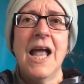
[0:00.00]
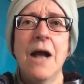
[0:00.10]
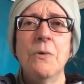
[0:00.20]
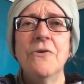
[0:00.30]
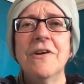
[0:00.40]
I
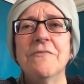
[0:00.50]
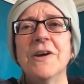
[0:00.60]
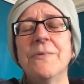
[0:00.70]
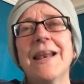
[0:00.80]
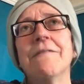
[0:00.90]
wonder if
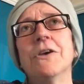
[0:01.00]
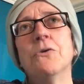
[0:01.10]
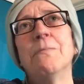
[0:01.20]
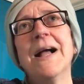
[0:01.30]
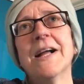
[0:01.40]
we will ever
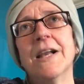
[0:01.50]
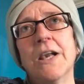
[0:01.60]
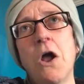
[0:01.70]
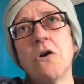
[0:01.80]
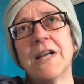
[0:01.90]
look back at
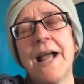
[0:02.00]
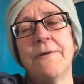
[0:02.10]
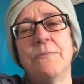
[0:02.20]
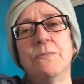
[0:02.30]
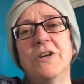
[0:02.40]

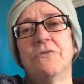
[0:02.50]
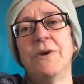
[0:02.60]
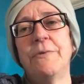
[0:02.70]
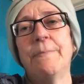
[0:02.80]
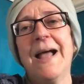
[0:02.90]
lockdown and wish we
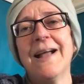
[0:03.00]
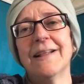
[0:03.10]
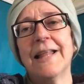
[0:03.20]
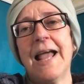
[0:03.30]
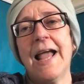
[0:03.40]
were back
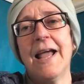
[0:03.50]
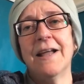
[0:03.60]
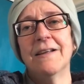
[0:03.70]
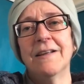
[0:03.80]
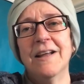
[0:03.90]
there.
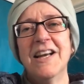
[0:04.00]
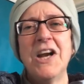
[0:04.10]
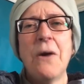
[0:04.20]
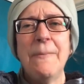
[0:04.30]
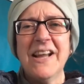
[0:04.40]

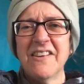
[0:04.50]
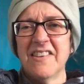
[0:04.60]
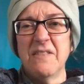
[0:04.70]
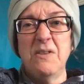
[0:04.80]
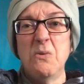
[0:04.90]
Not because
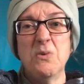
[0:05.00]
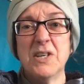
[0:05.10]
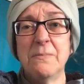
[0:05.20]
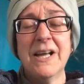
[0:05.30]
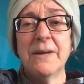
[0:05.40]
the
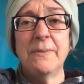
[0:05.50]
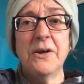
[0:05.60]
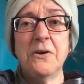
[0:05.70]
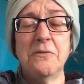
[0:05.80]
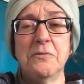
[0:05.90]
future might be
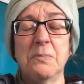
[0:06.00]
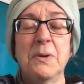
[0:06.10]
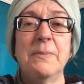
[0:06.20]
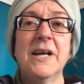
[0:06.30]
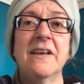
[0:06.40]
awful,
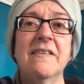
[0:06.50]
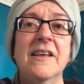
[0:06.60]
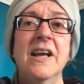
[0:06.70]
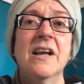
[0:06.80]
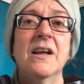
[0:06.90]
but because
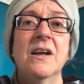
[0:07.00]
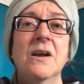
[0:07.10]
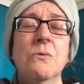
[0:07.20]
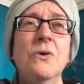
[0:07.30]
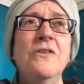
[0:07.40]

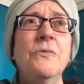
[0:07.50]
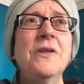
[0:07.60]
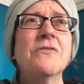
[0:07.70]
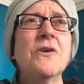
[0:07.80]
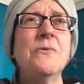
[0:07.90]
once we're
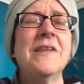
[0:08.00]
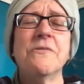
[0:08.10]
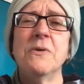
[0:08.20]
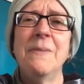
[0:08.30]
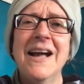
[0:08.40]
through
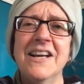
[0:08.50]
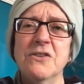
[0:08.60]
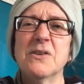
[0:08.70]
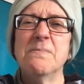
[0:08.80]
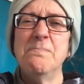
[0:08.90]
this, we might
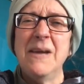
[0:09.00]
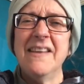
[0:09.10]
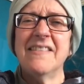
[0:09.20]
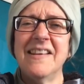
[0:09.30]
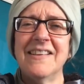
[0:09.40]
just
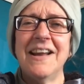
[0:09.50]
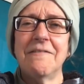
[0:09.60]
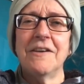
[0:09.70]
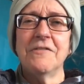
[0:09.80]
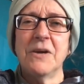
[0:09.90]
miss this
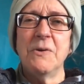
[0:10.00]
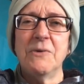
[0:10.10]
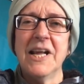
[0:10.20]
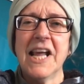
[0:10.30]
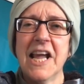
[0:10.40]
level of
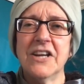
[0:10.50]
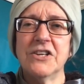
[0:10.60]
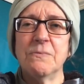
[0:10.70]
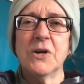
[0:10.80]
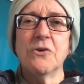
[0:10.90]

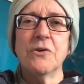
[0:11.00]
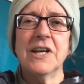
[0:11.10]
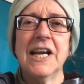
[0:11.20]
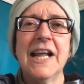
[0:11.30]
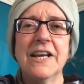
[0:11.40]
communication we're
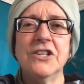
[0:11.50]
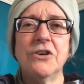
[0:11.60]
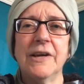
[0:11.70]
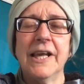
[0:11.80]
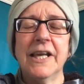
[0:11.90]
currently
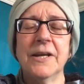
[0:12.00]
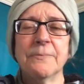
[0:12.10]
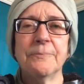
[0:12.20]
enjoying.